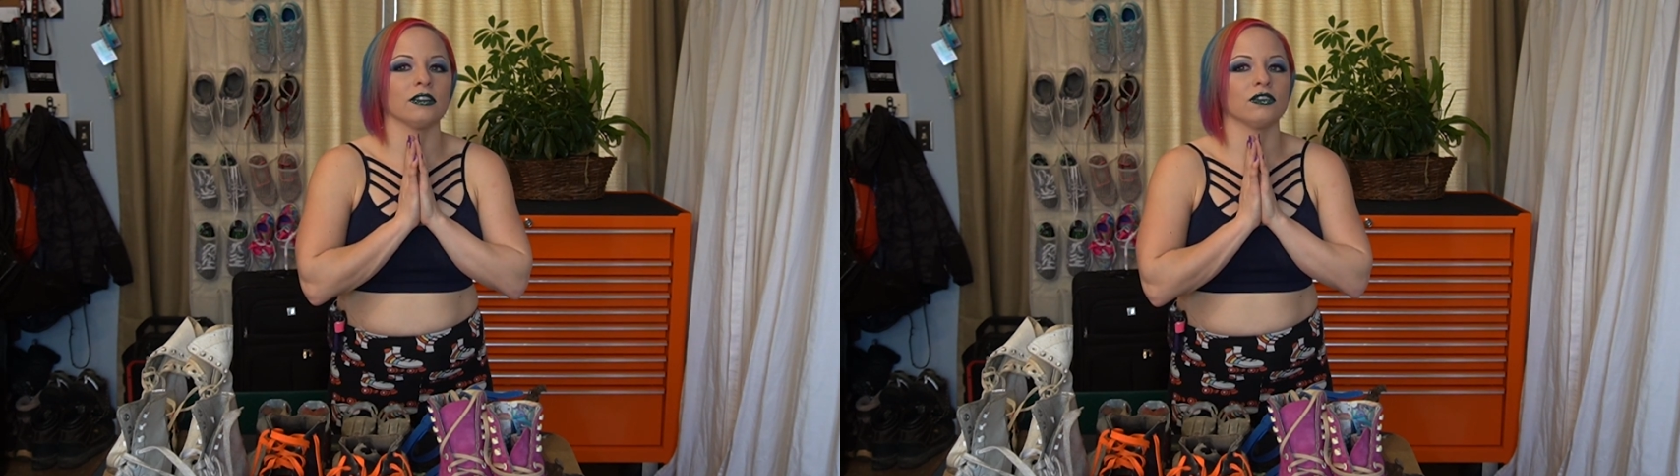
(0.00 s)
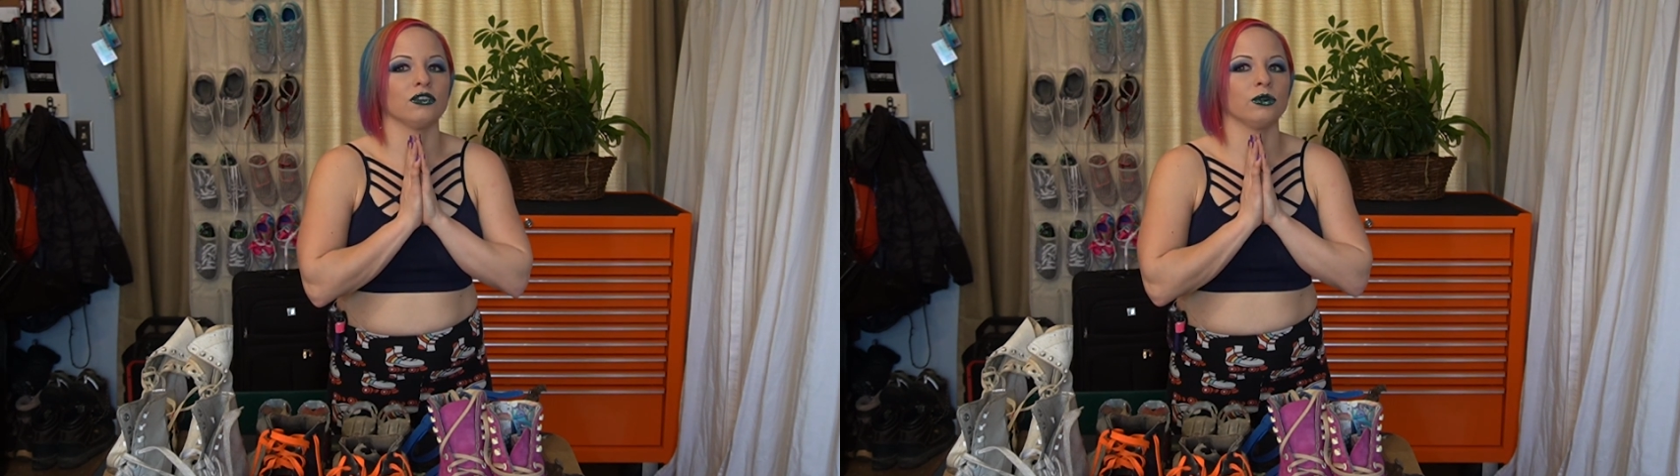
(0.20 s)

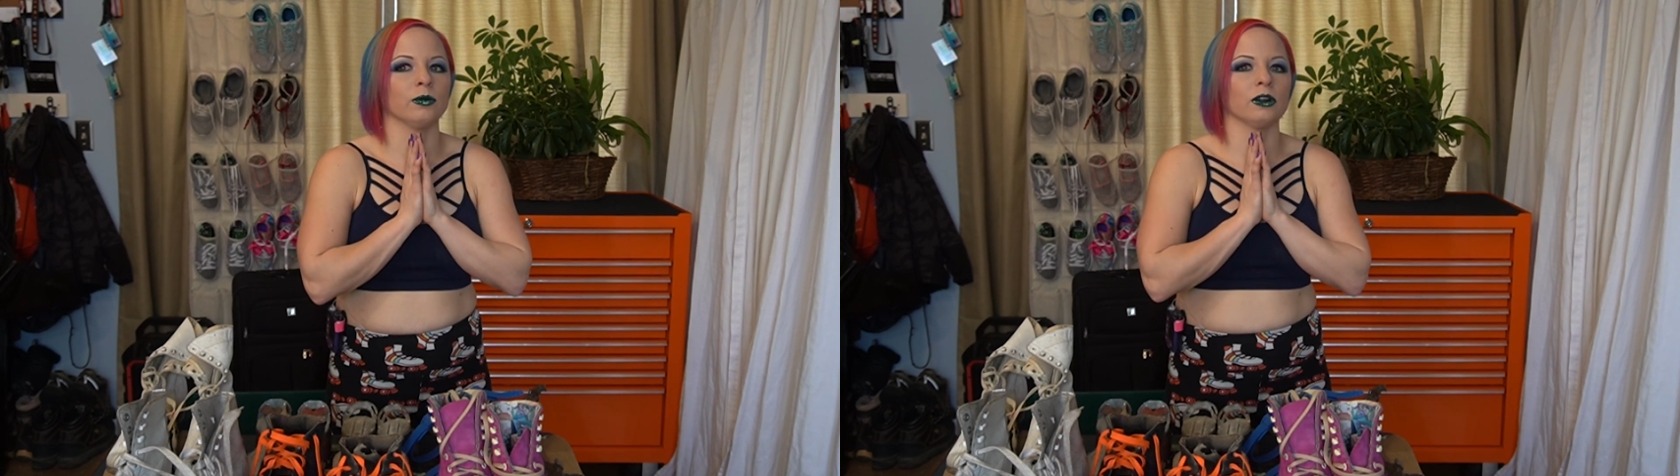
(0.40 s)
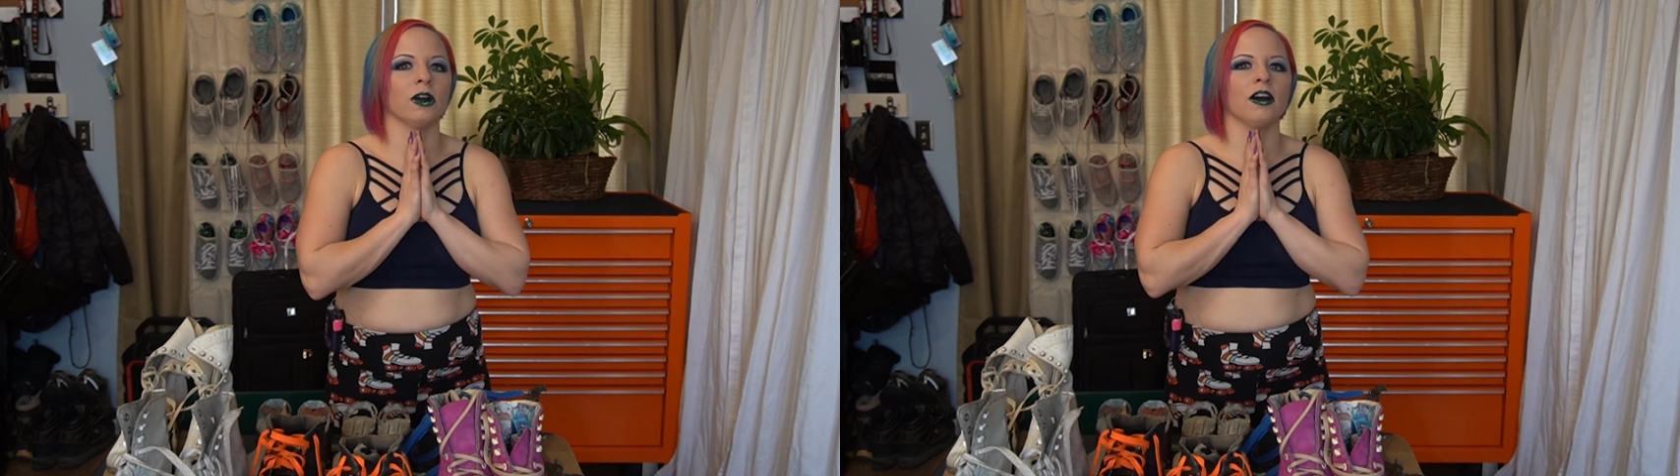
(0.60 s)

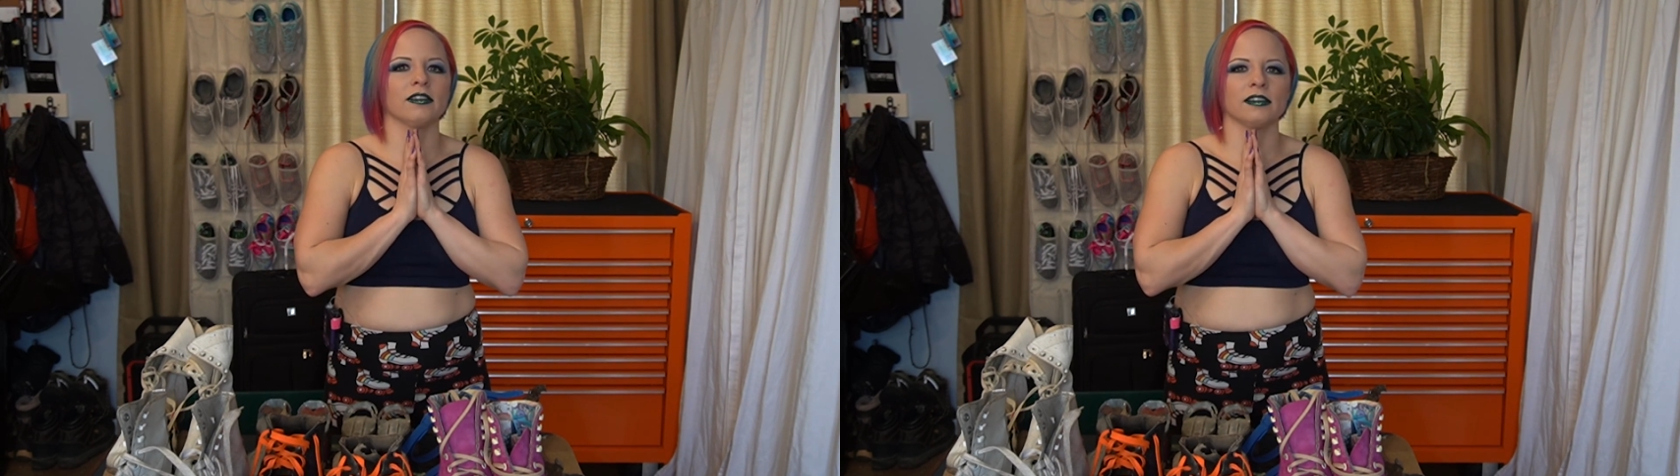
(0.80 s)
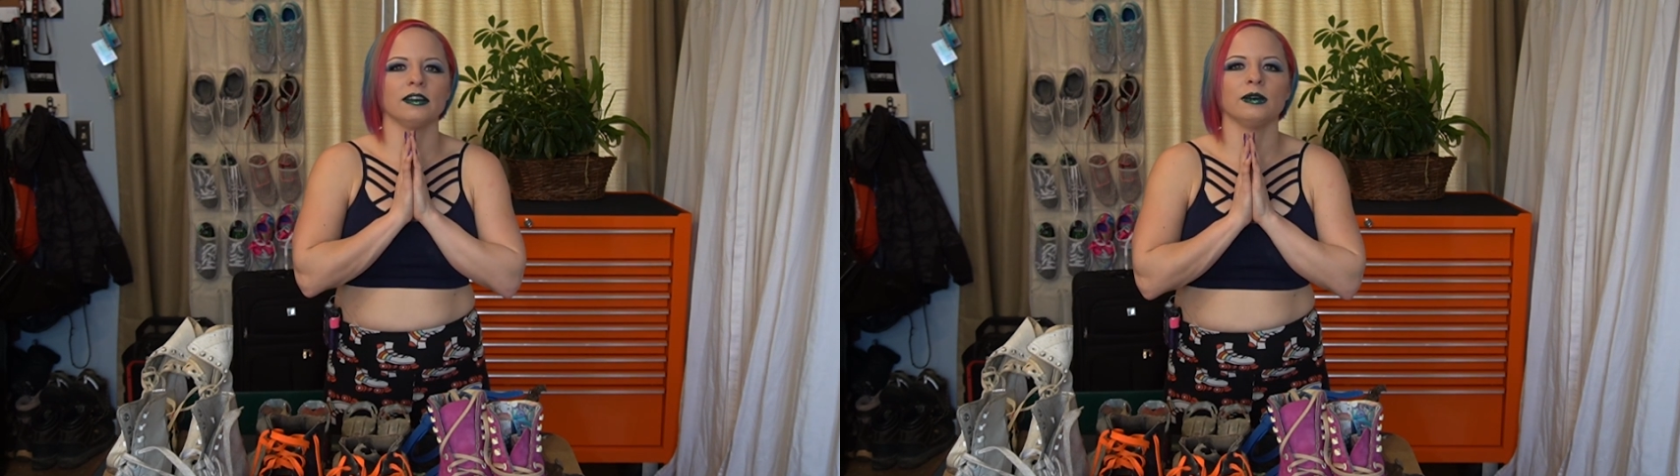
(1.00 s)
super
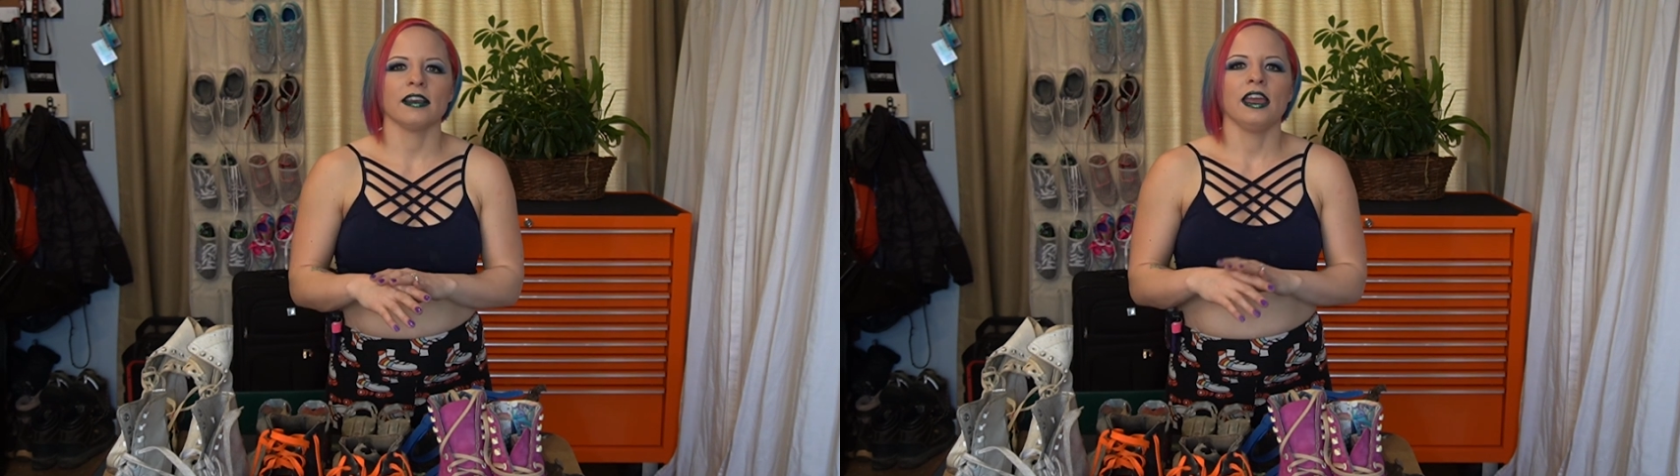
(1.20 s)
awesome.